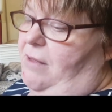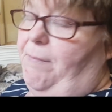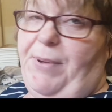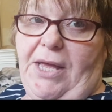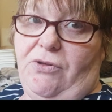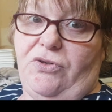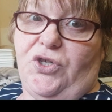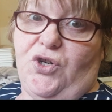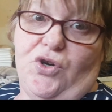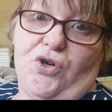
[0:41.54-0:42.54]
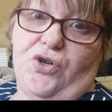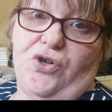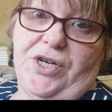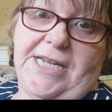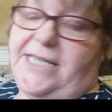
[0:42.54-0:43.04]
peeled,
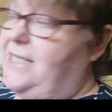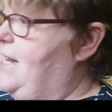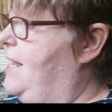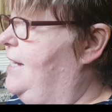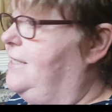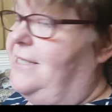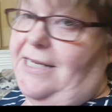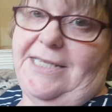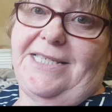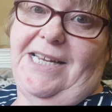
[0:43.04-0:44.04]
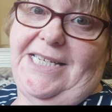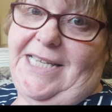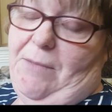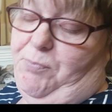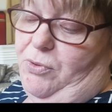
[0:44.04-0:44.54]
cored, and sliced 6
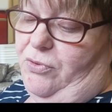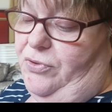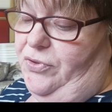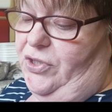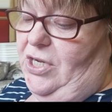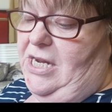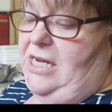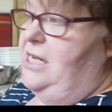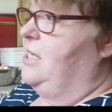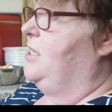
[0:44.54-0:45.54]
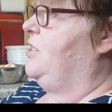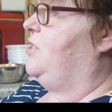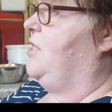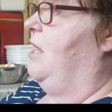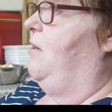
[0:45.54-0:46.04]
apples.
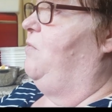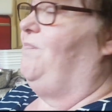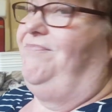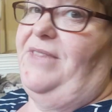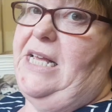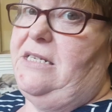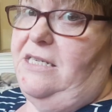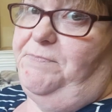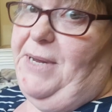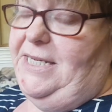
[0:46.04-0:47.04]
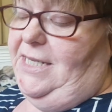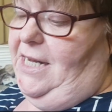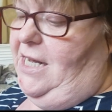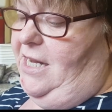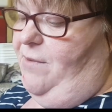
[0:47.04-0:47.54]
So, that's
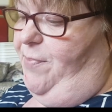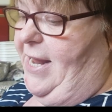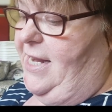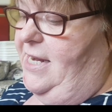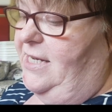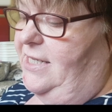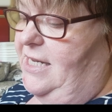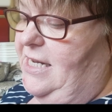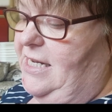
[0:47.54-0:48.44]
basically your base.